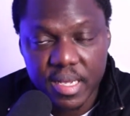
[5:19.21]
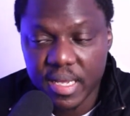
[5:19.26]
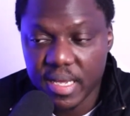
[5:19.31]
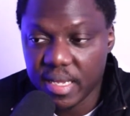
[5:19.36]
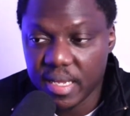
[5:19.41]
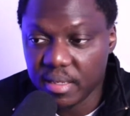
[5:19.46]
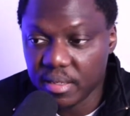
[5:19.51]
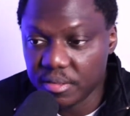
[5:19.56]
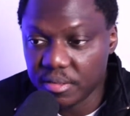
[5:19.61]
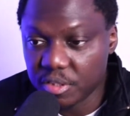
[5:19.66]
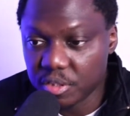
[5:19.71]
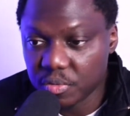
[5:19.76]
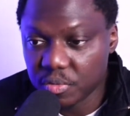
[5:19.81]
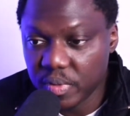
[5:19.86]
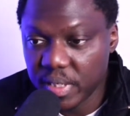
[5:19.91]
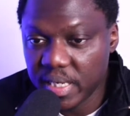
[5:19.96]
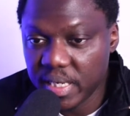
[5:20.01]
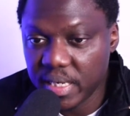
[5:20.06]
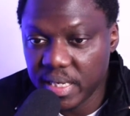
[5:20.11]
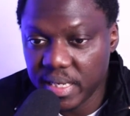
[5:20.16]
and the
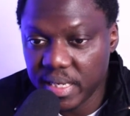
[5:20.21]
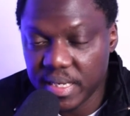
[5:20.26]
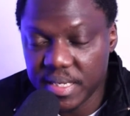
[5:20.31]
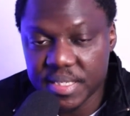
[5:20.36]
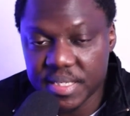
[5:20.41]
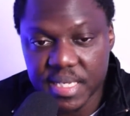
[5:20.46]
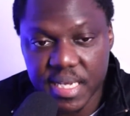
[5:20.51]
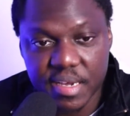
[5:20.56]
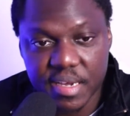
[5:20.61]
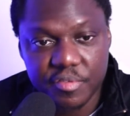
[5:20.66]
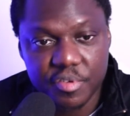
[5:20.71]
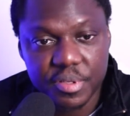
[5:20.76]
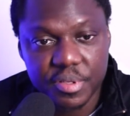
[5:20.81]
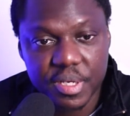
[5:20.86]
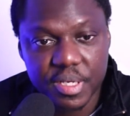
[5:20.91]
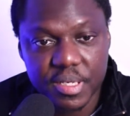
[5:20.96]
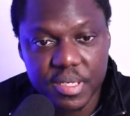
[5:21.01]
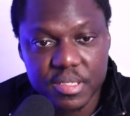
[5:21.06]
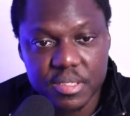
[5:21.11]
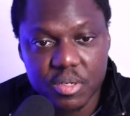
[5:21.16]
trend is
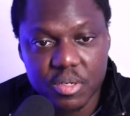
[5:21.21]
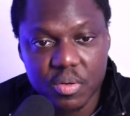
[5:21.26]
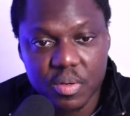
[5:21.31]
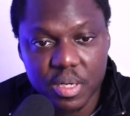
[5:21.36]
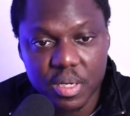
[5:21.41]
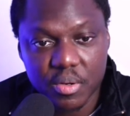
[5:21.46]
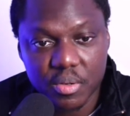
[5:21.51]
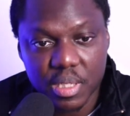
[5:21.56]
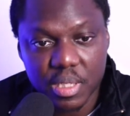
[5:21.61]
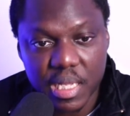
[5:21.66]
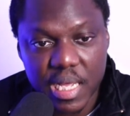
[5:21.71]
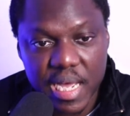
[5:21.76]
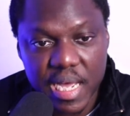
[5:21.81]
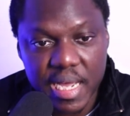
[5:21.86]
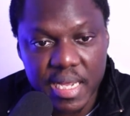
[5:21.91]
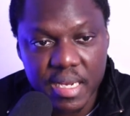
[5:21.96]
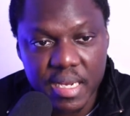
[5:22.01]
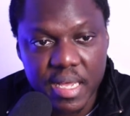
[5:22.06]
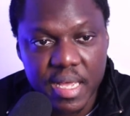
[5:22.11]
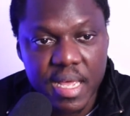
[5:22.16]
everything is going
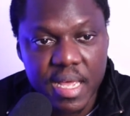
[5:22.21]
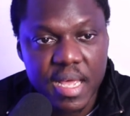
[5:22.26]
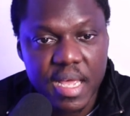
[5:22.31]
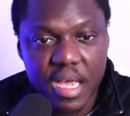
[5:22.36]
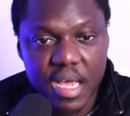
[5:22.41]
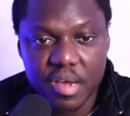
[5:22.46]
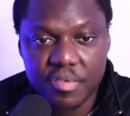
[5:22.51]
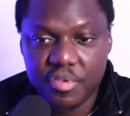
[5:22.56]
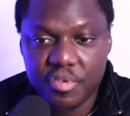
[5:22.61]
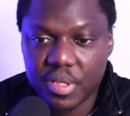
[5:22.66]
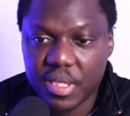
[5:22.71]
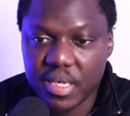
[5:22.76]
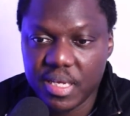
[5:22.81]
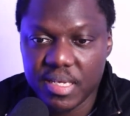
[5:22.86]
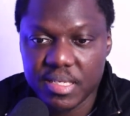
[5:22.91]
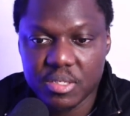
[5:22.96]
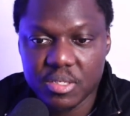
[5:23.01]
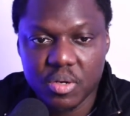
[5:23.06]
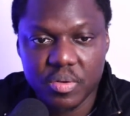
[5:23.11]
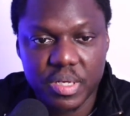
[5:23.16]
online, everything
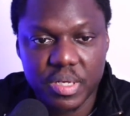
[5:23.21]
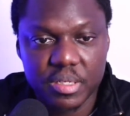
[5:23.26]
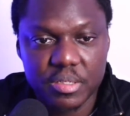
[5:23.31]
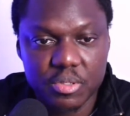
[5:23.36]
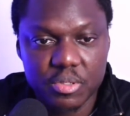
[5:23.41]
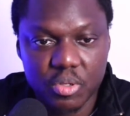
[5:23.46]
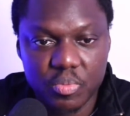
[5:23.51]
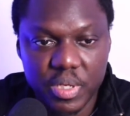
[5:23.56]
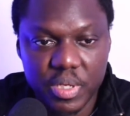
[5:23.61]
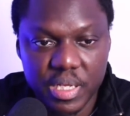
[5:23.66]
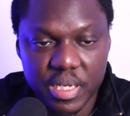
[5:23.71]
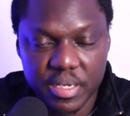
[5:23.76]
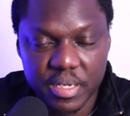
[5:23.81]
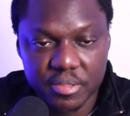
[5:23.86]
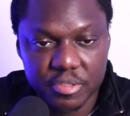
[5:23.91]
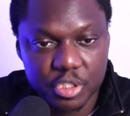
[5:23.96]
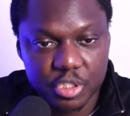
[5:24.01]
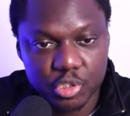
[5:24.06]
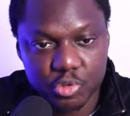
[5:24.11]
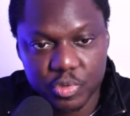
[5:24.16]
is going to be in a
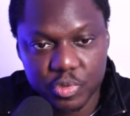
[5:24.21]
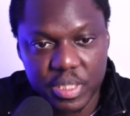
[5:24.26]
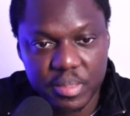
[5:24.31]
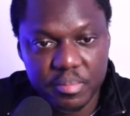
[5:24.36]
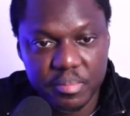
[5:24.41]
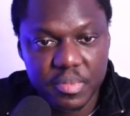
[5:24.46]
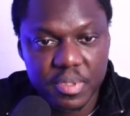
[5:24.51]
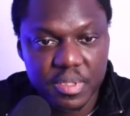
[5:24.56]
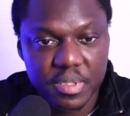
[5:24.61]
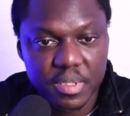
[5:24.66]
stream,